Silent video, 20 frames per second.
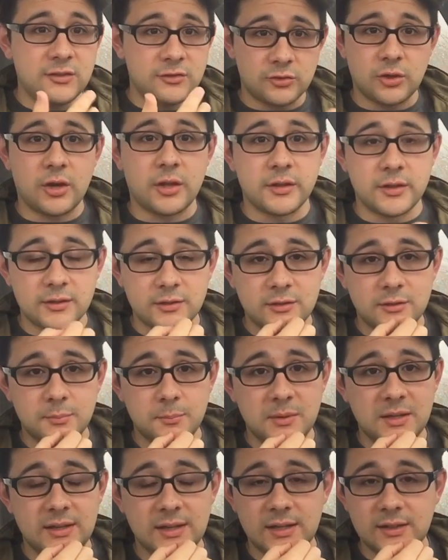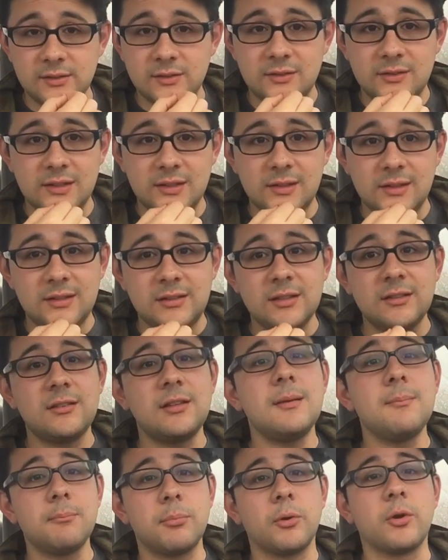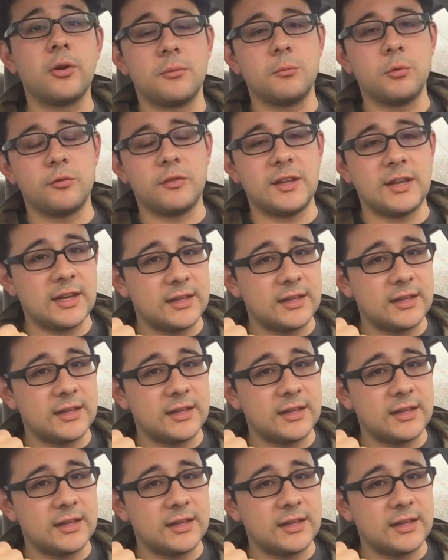saw this because it's a Tim Burton movie.